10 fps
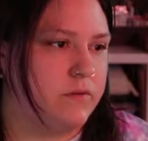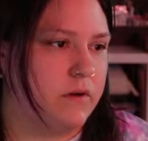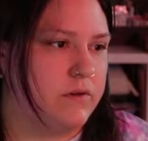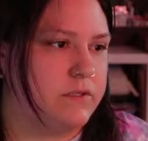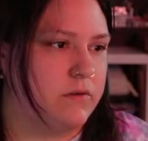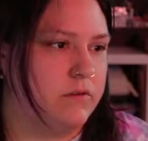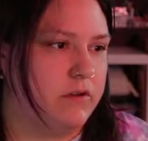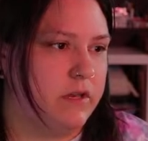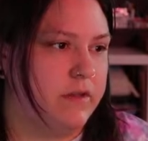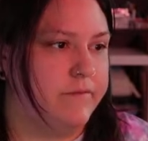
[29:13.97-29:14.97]
also, you
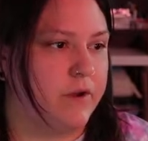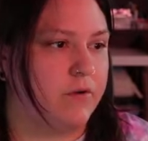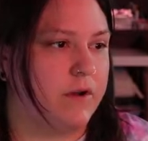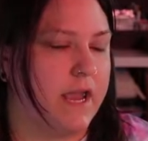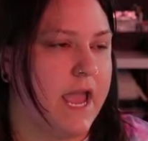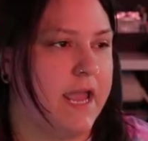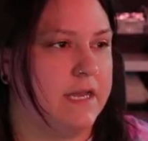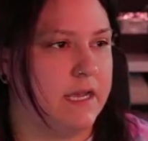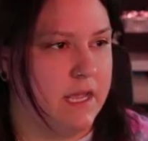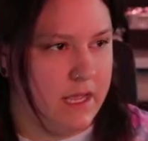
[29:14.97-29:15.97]
can even create